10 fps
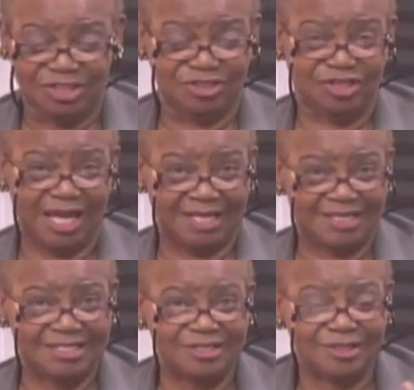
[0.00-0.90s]
just
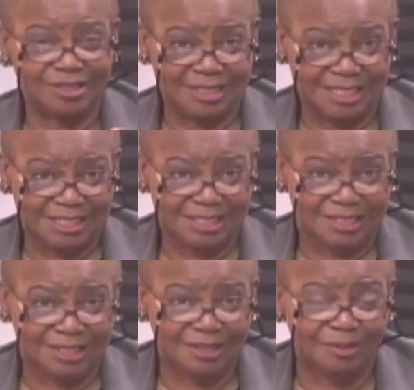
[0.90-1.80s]
like these little the,
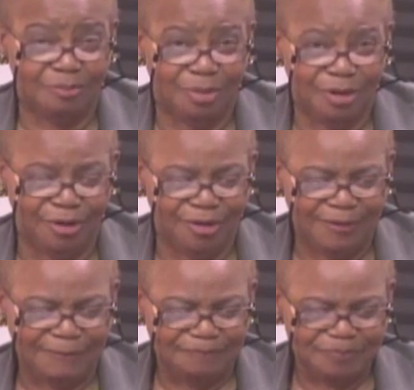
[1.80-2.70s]
the little
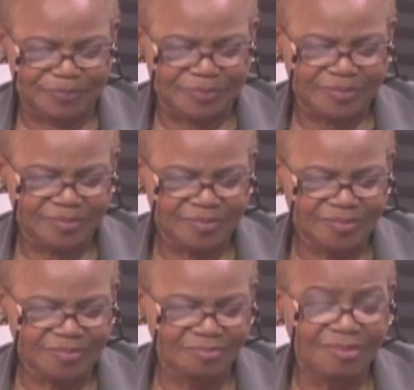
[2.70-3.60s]
bird
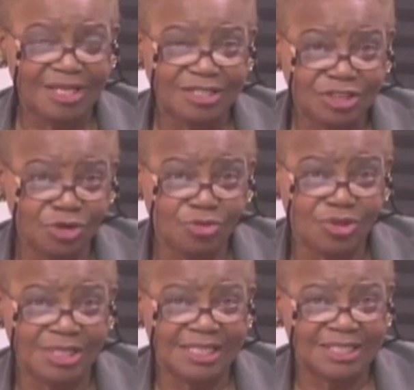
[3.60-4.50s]

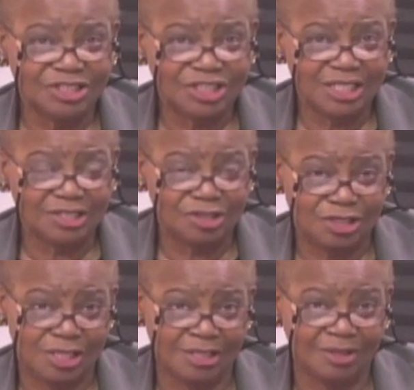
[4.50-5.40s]
told the little
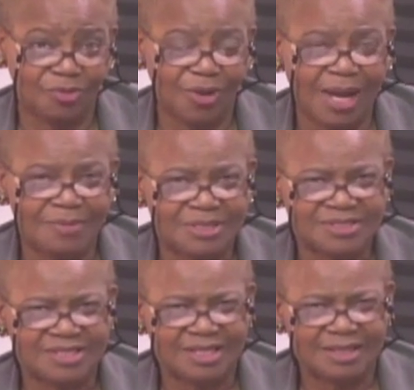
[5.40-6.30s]
the, the little
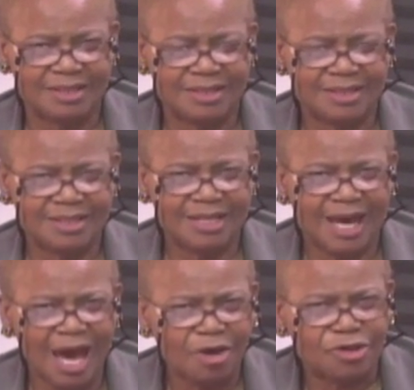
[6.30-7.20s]
rabbits
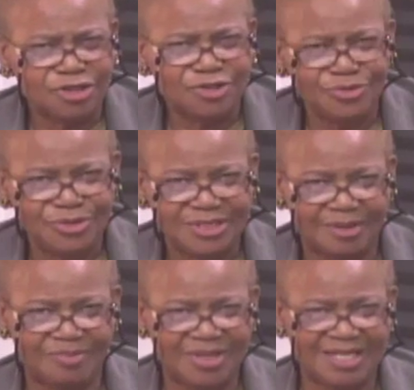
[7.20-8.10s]
how to do
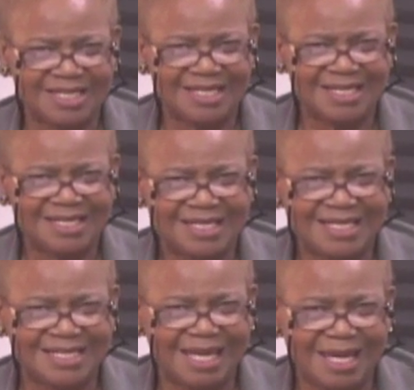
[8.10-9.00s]
something.
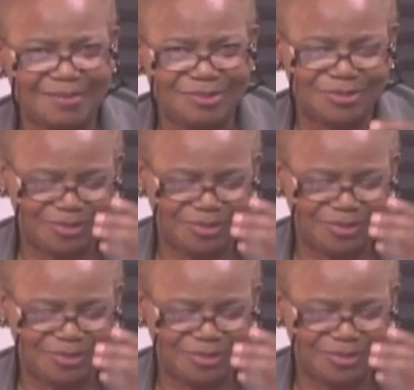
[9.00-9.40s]
It came